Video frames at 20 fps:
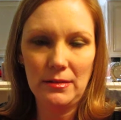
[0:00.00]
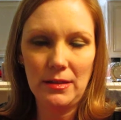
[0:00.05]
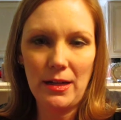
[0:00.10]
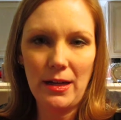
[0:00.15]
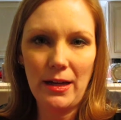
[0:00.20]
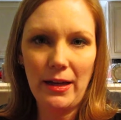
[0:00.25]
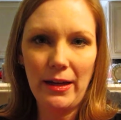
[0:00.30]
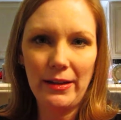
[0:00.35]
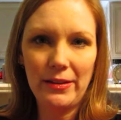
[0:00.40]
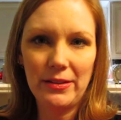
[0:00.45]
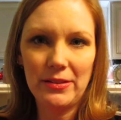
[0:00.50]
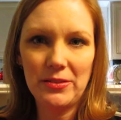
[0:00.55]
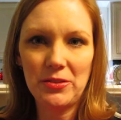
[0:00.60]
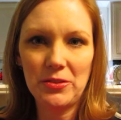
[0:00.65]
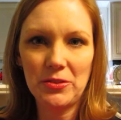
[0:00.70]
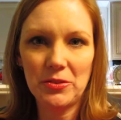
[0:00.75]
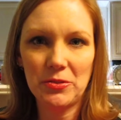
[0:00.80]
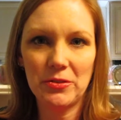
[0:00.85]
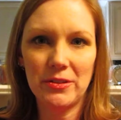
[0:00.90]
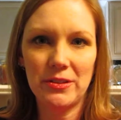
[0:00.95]
Hi, this
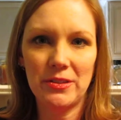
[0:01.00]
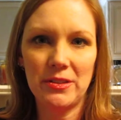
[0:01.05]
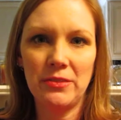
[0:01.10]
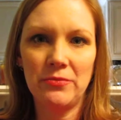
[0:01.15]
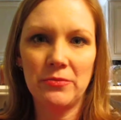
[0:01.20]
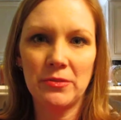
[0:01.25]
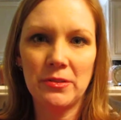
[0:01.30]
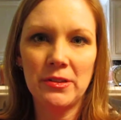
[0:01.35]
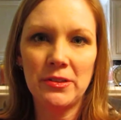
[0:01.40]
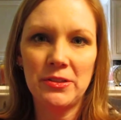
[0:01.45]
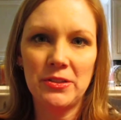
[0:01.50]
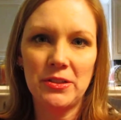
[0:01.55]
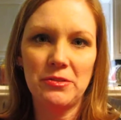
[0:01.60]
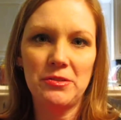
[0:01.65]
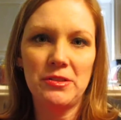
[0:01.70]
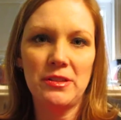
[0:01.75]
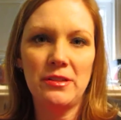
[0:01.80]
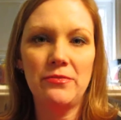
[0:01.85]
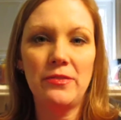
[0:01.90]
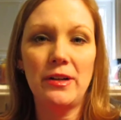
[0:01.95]
is Christy for the
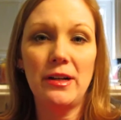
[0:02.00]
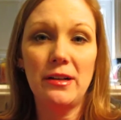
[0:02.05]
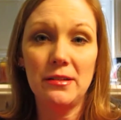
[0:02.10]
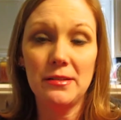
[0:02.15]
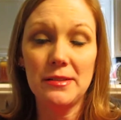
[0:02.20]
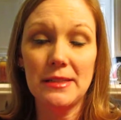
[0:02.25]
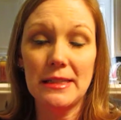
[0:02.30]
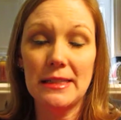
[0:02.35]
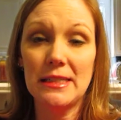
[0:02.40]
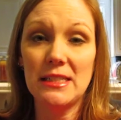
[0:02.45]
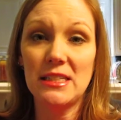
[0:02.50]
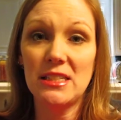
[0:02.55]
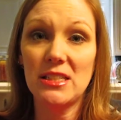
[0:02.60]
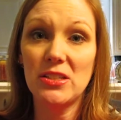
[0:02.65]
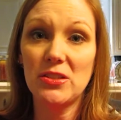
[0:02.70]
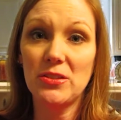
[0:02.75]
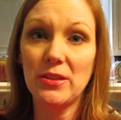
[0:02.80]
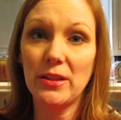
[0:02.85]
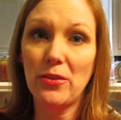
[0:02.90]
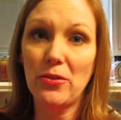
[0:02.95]
Josie Files, and this
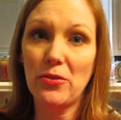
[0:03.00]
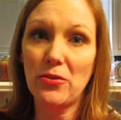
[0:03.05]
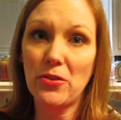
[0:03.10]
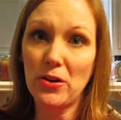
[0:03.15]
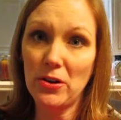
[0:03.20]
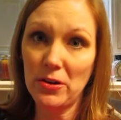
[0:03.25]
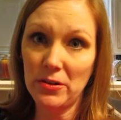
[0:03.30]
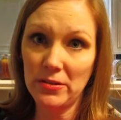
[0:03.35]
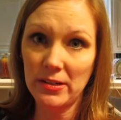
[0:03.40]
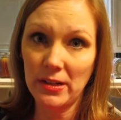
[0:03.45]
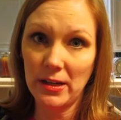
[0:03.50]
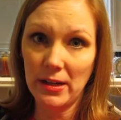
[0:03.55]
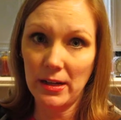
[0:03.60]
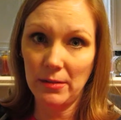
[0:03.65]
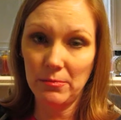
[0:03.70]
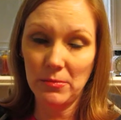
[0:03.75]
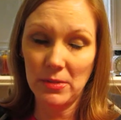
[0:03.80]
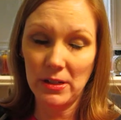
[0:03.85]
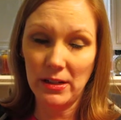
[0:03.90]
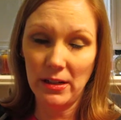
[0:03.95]
is the third
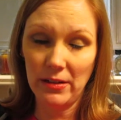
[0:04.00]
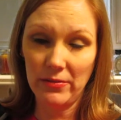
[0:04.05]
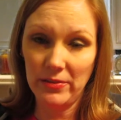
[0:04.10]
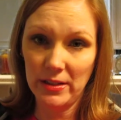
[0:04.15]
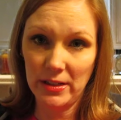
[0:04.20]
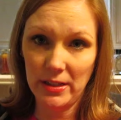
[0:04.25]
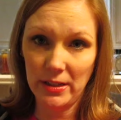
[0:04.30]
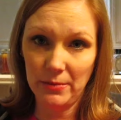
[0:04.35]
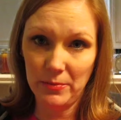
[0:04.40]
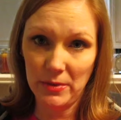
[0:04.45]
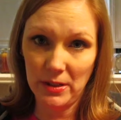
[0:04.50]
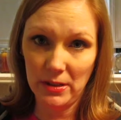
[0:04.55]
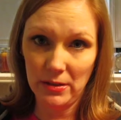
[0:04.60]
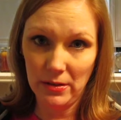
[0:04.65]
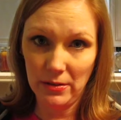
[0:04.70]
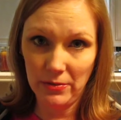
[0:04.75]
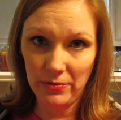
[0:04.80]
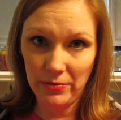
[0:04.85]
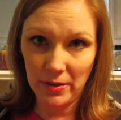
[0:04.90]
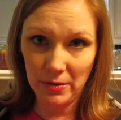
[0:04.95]
time that I've attempted
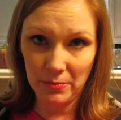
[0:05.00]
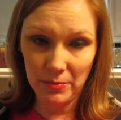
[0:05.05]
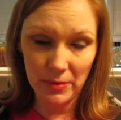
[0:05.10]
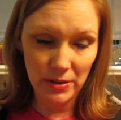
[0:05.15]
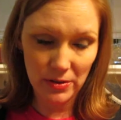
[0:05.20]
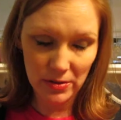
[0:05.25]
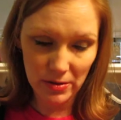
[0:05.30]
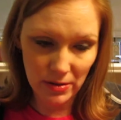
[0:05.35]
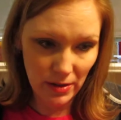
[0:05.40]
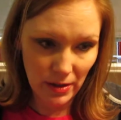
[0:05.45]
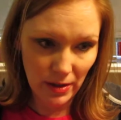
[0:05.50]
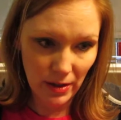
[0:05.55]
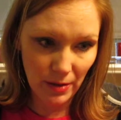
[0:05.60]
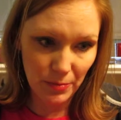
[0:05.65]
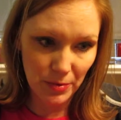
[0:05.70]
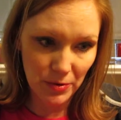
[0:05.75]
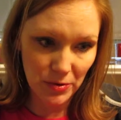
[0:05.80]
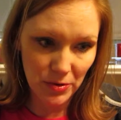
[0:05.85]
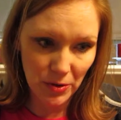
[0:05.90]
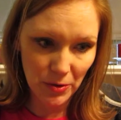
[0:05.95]
to film this
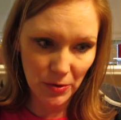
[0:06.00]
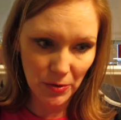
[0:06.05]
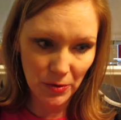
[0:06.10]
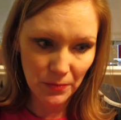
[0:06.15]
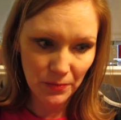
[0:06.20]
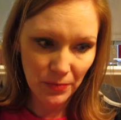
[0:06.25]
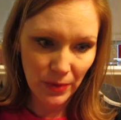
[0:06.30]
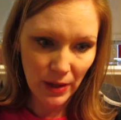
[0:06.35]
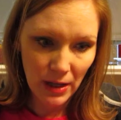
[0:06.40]
episode.